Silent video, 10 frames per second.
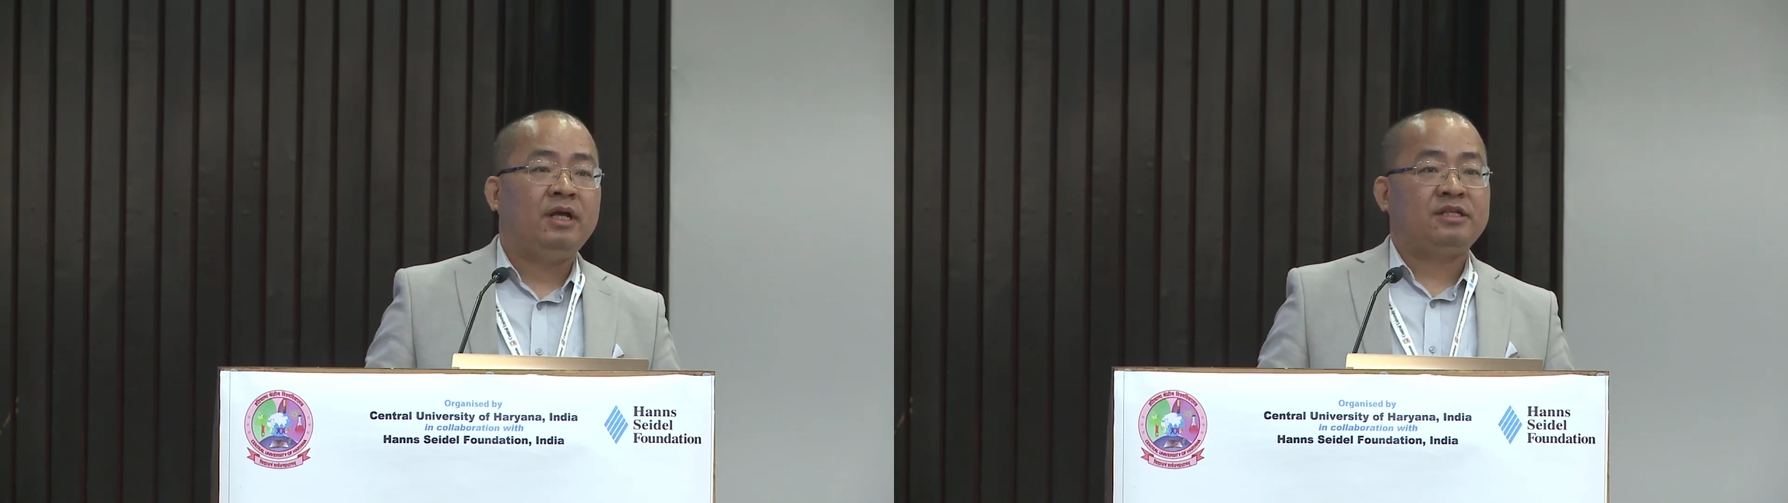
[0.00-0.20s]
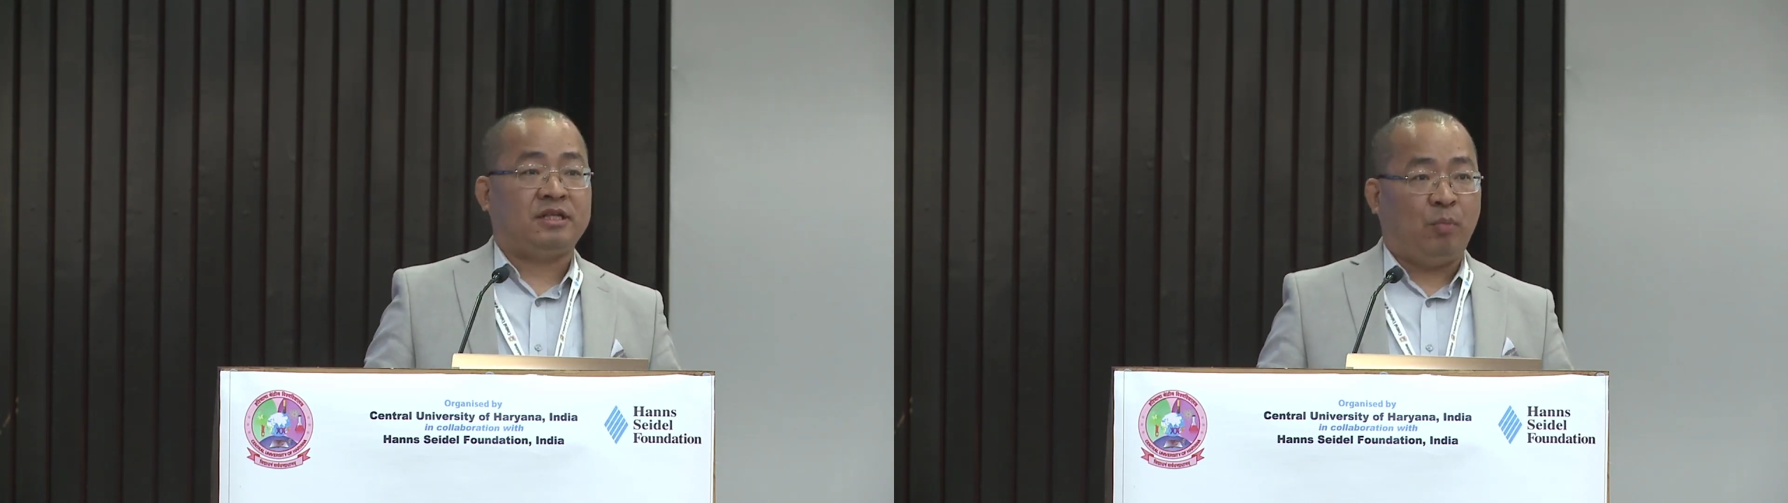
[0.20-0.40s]

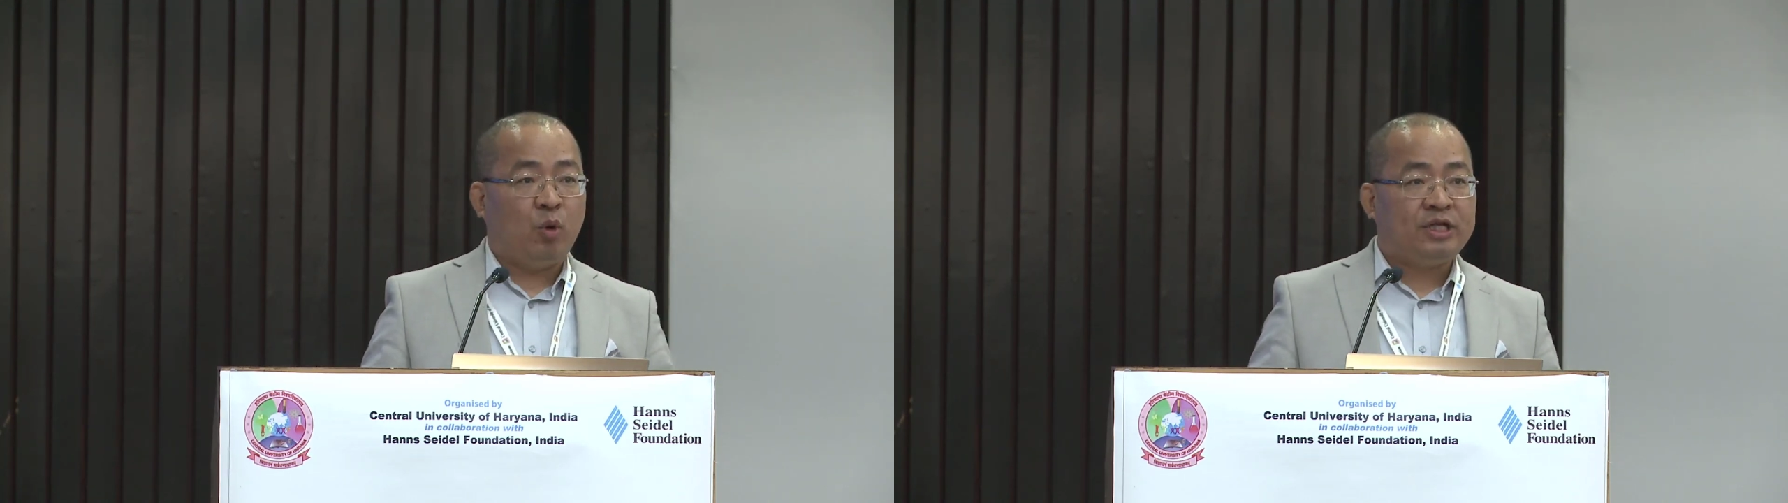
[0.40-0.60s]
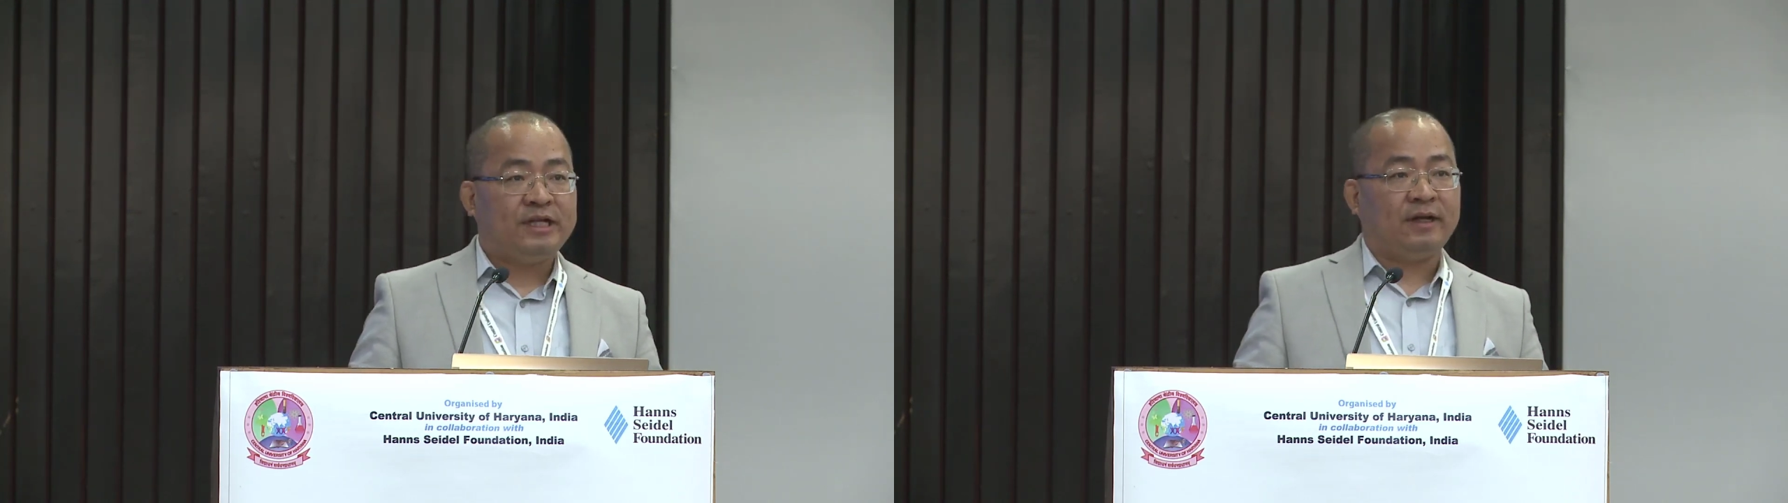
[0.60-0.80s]

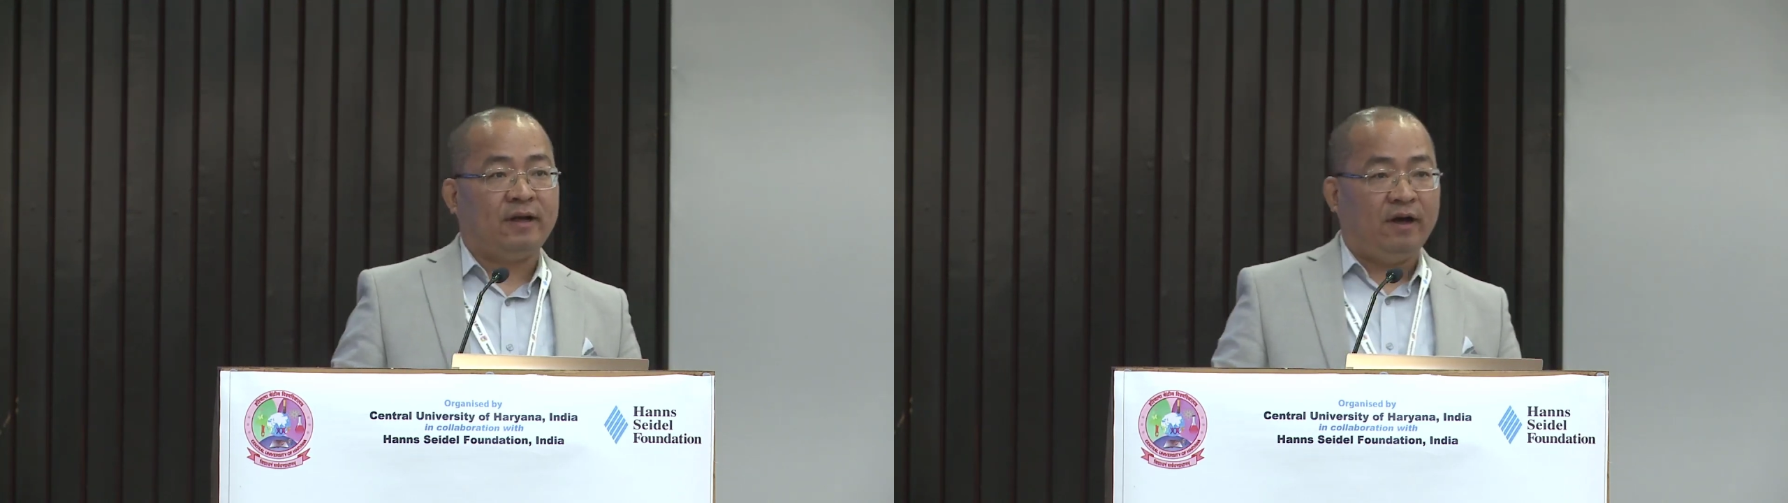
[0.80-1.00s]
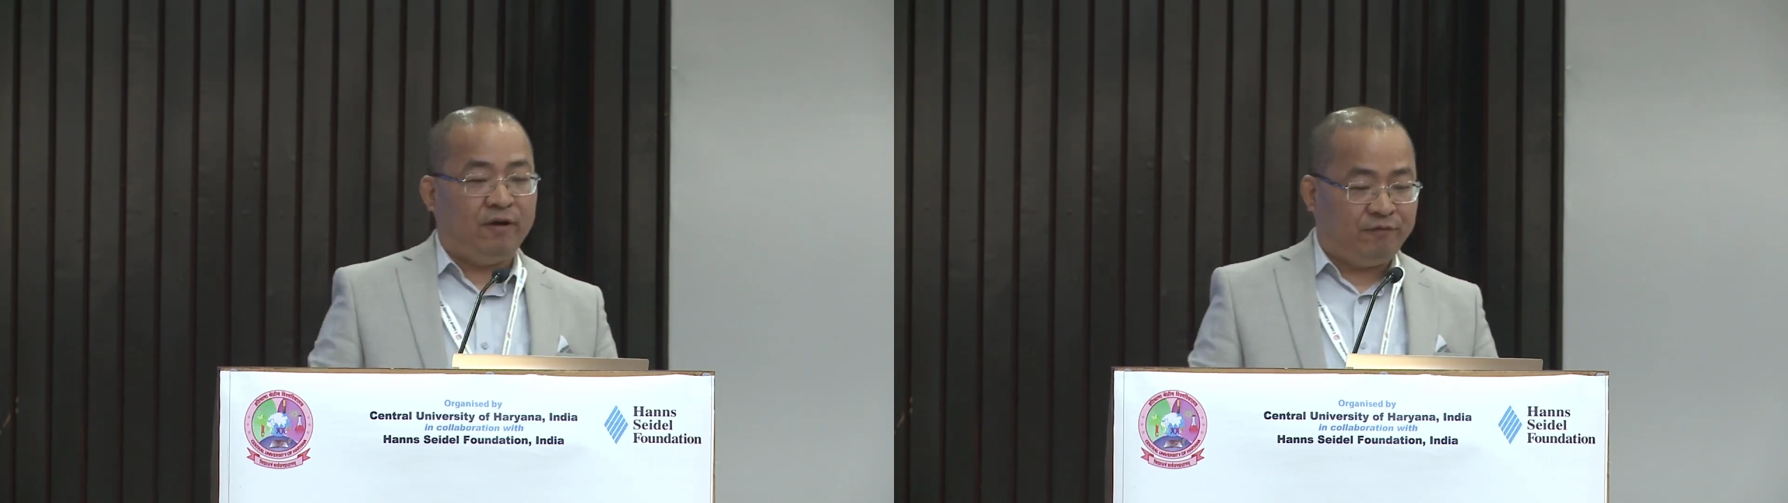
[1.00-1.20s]
supporting
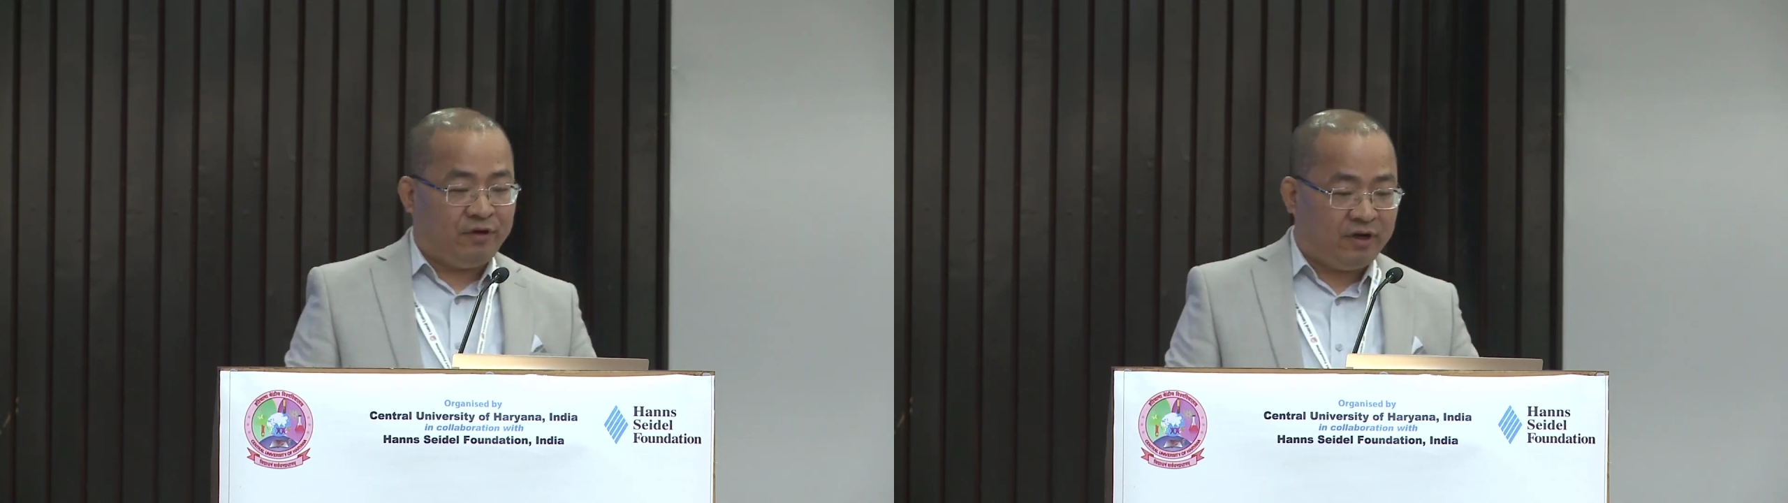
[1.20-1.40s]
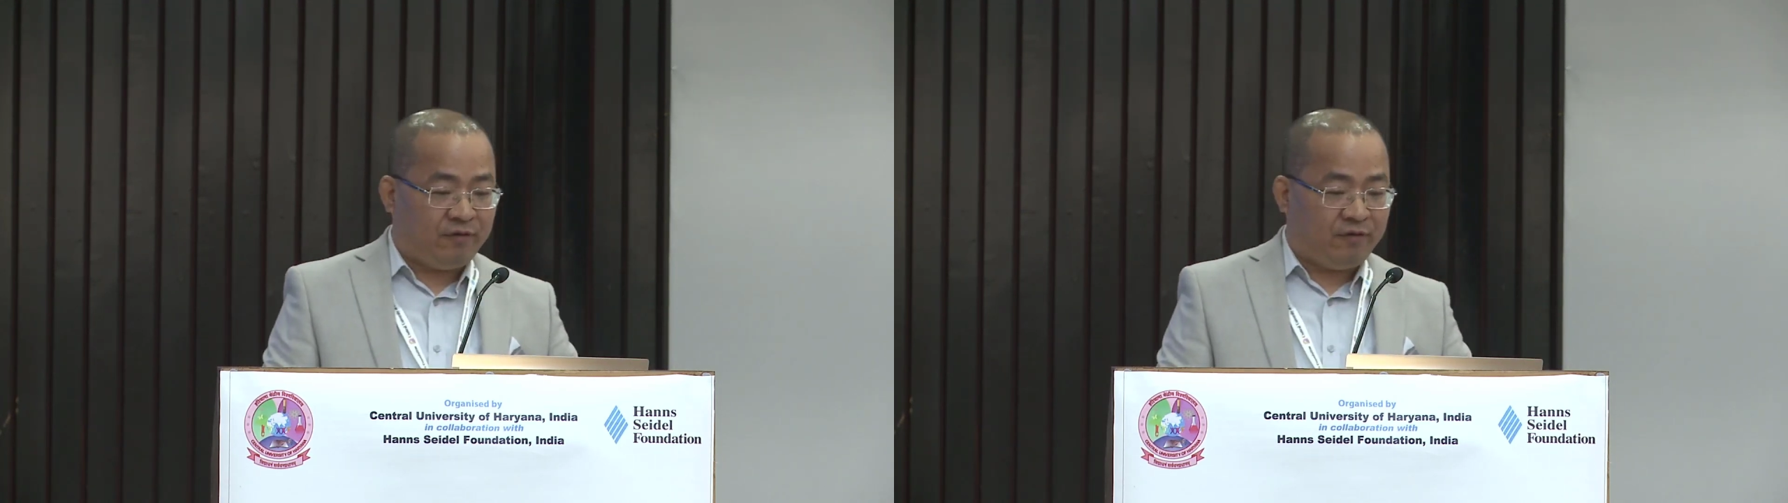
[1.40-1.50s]
very,